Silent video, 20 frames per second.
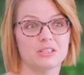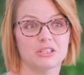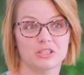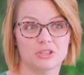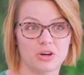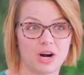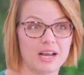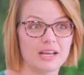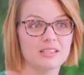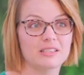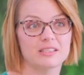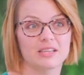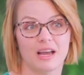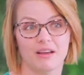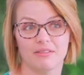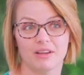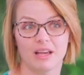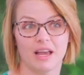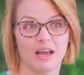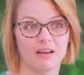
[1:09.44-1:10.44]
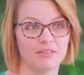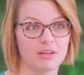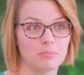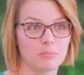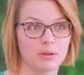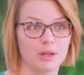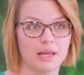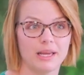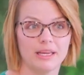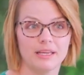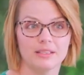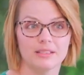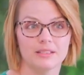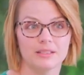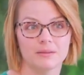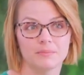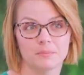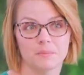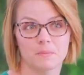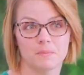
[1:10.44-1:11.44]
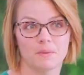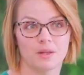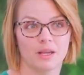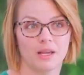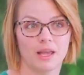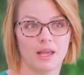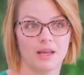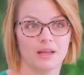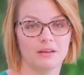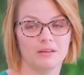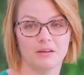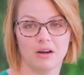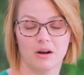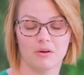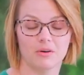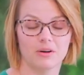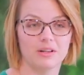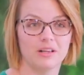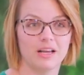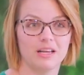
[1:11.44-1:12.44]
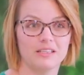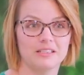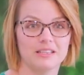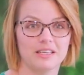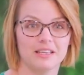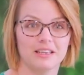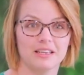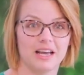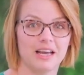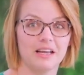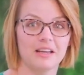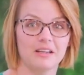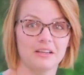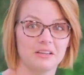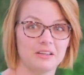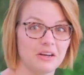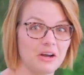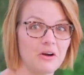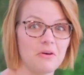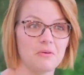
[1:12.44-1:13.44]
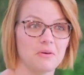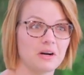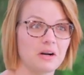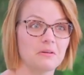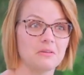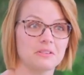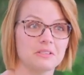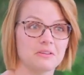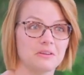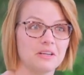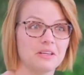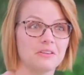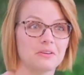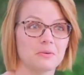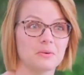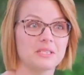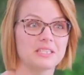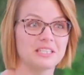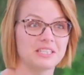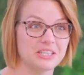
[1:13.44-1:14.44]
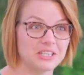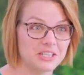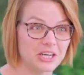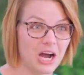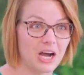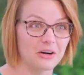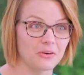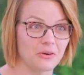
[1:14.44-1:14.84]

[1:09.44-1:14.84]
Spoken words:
stressed, having a heavy plate, and not realizing that, no, what I was going through was not